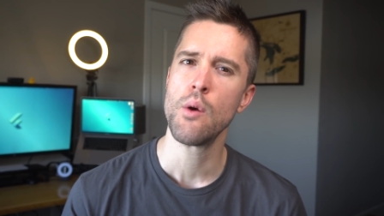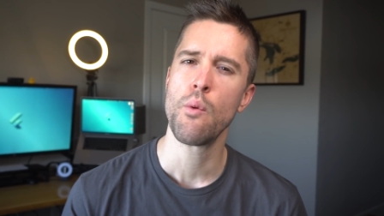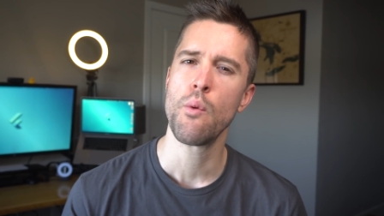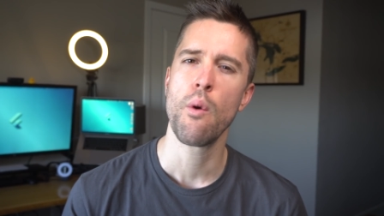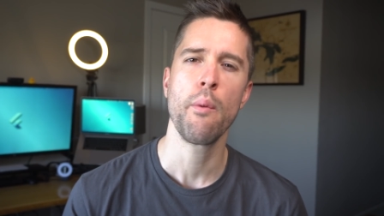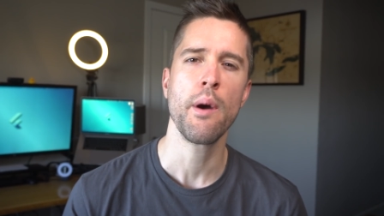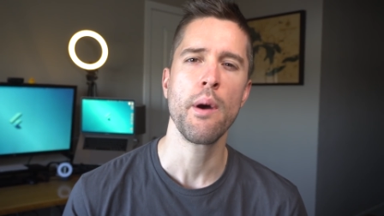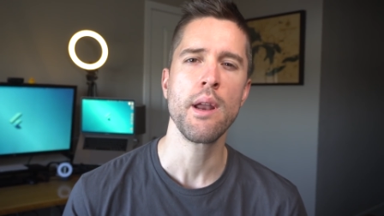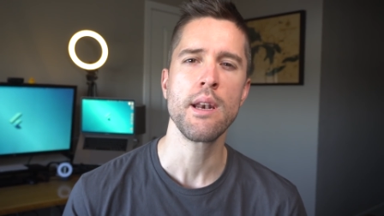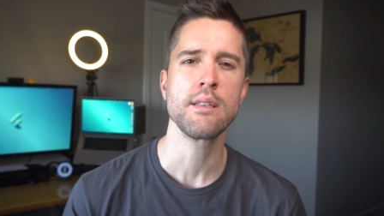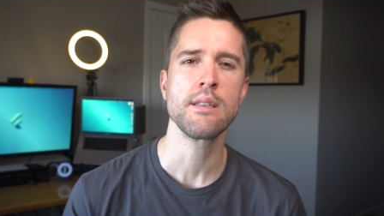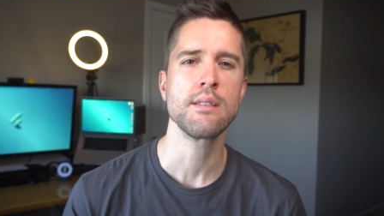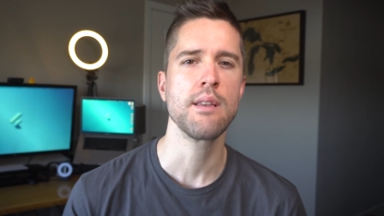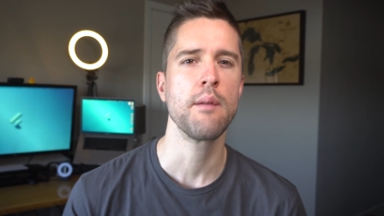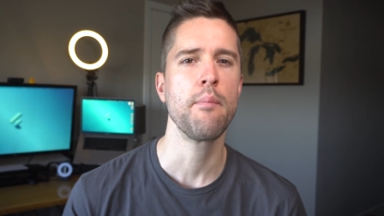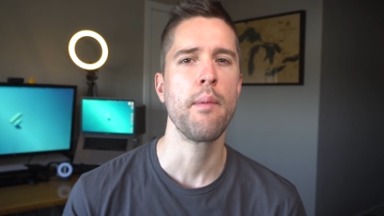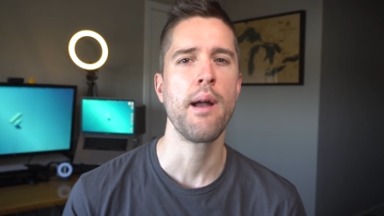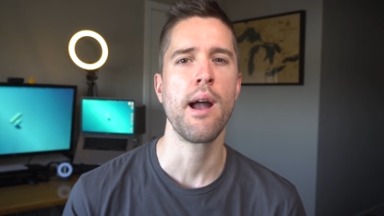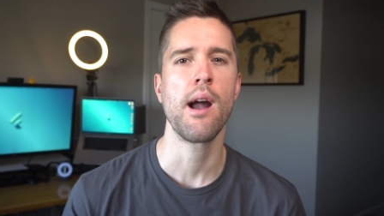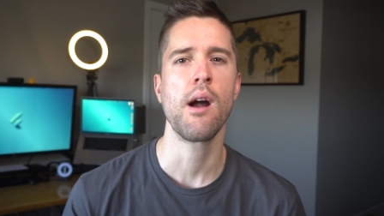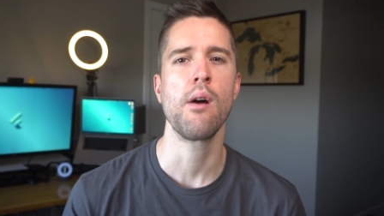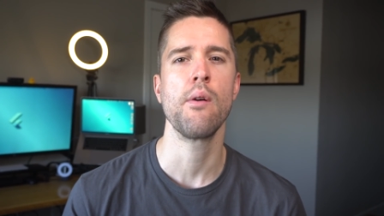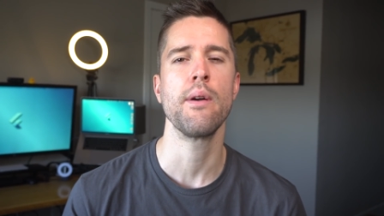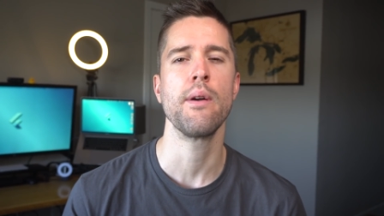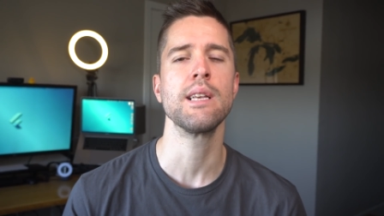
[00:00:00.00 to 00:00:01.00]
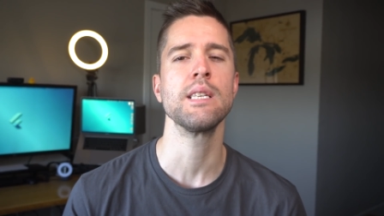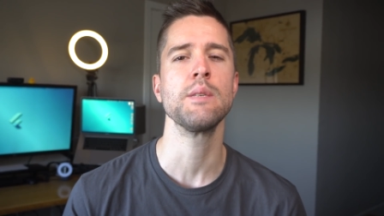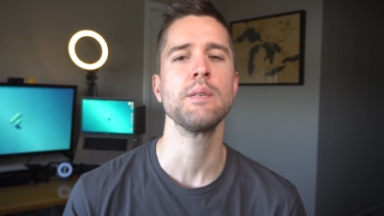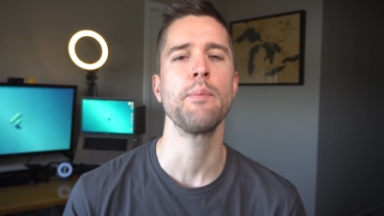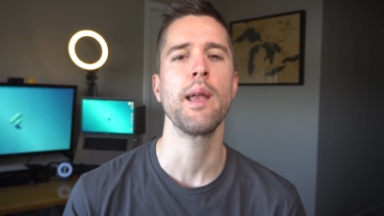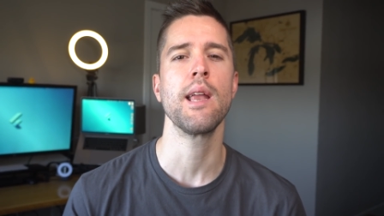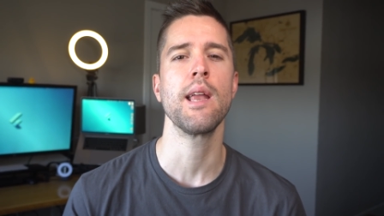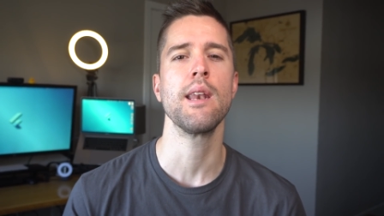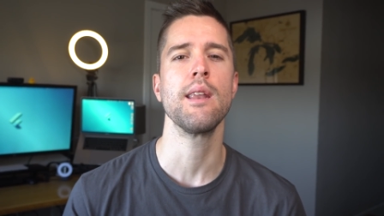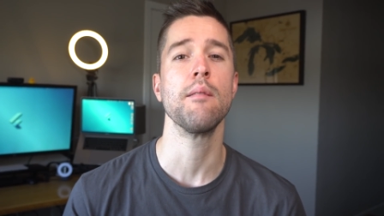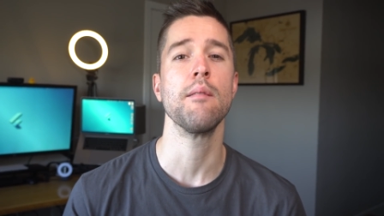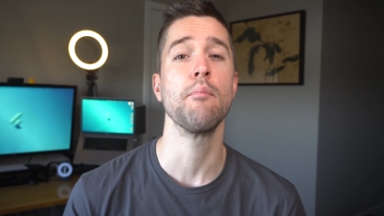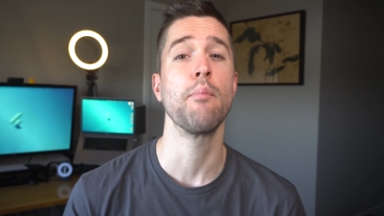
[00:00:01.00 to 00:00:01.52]
we want to somehow
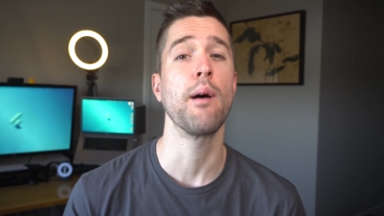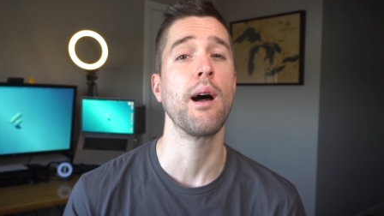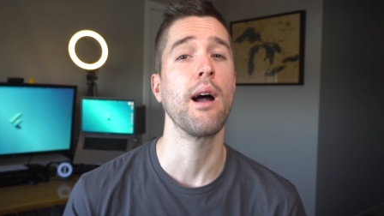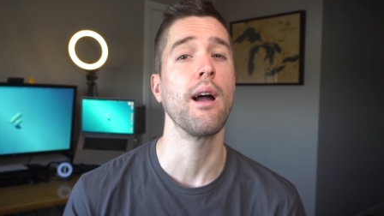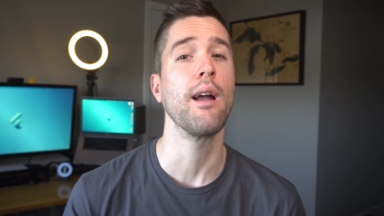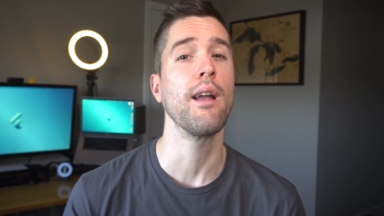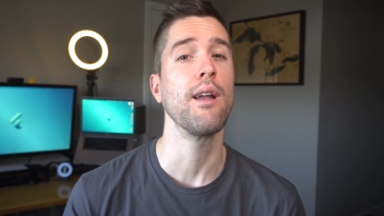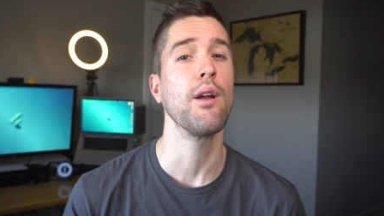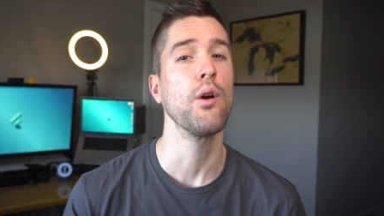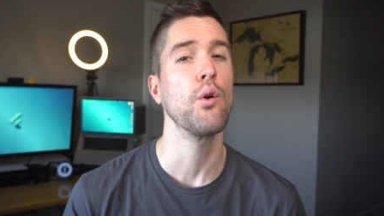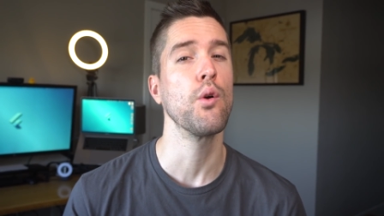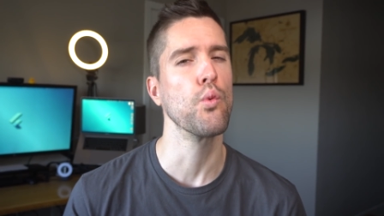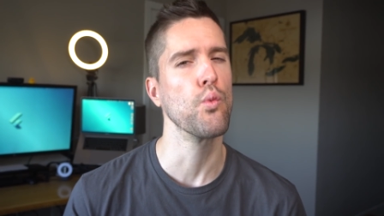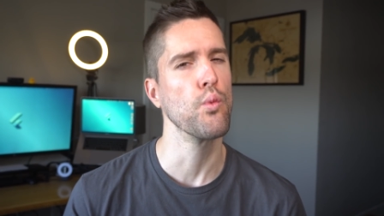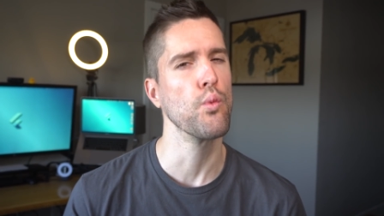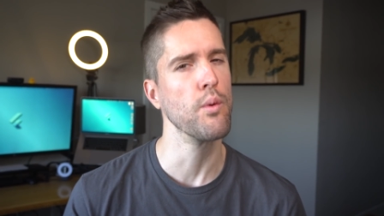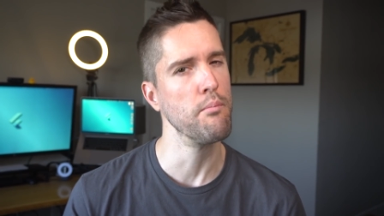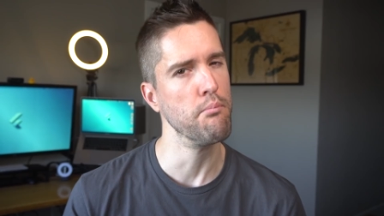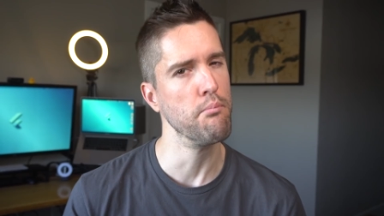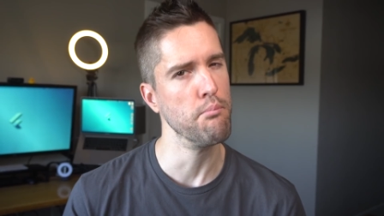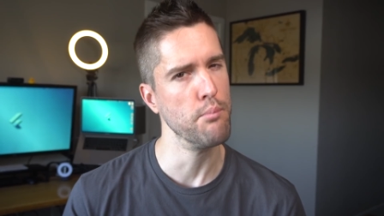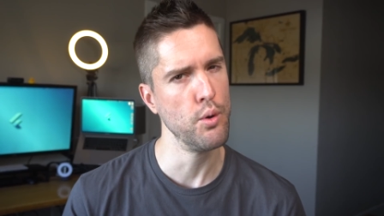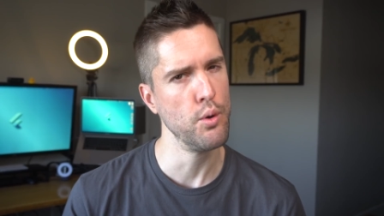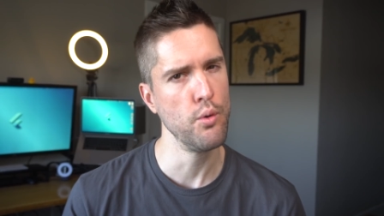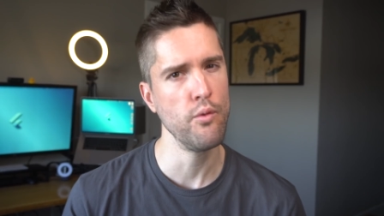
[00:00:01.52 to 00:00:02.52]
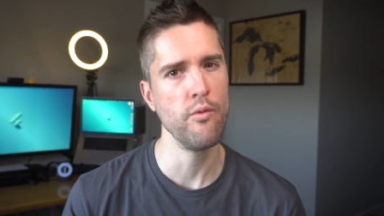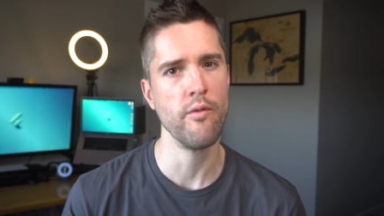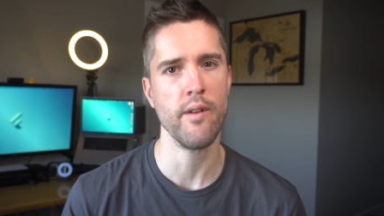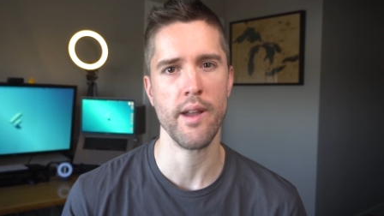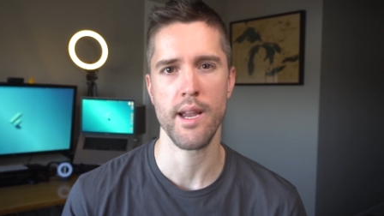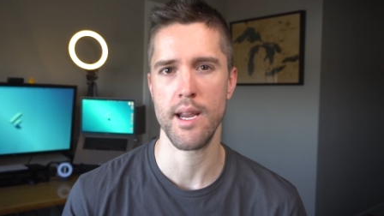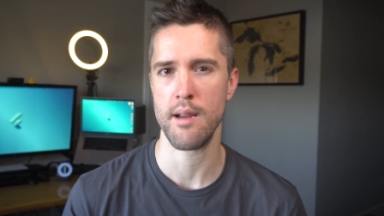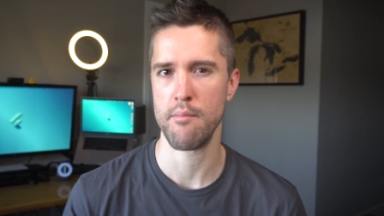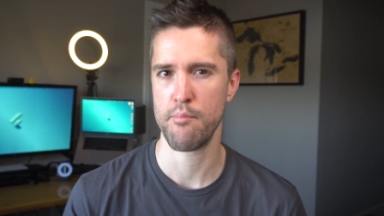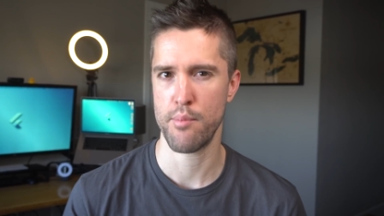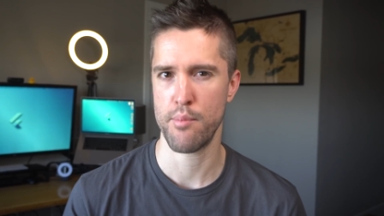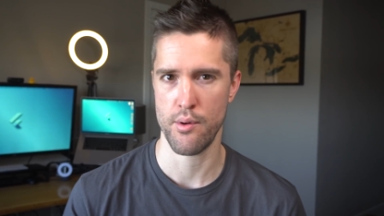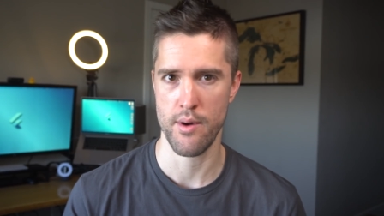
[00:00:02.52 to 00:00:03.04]
expand it by
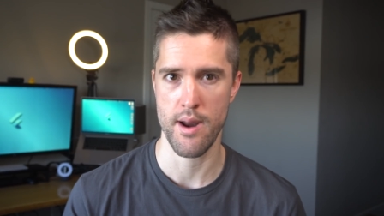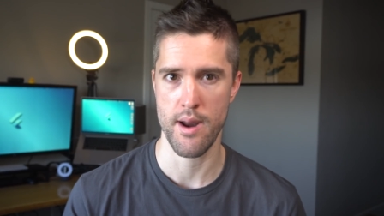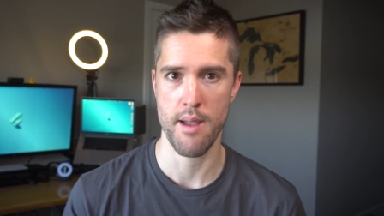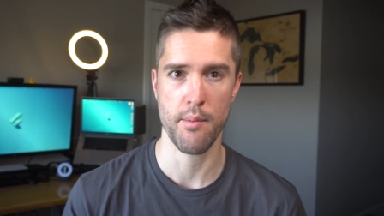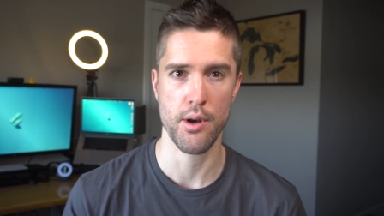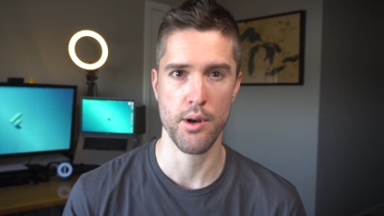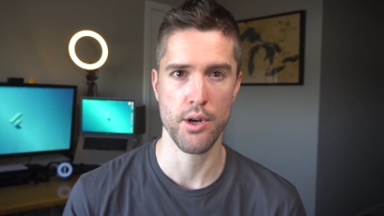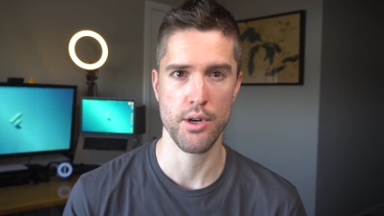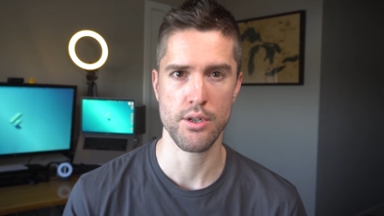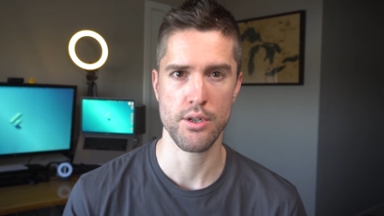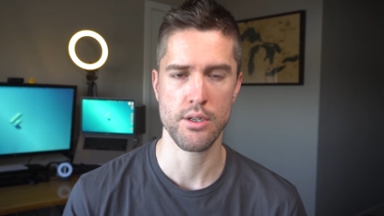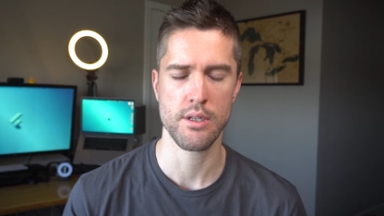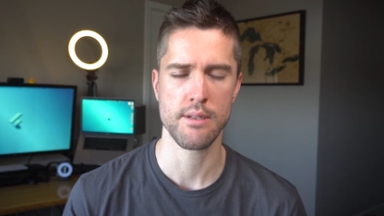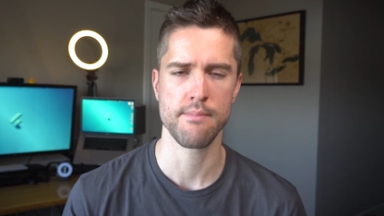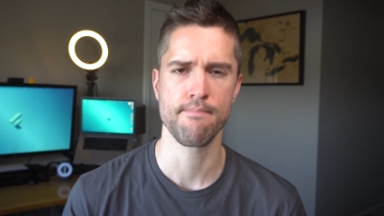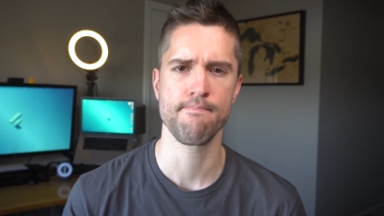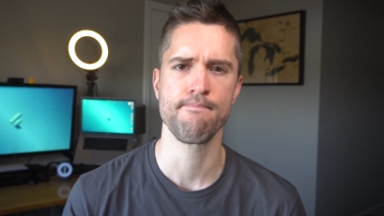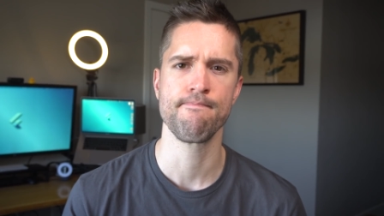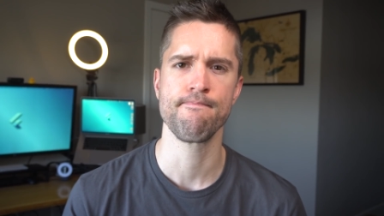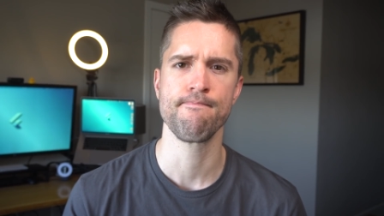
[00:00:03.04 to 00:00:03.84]
removing parameters.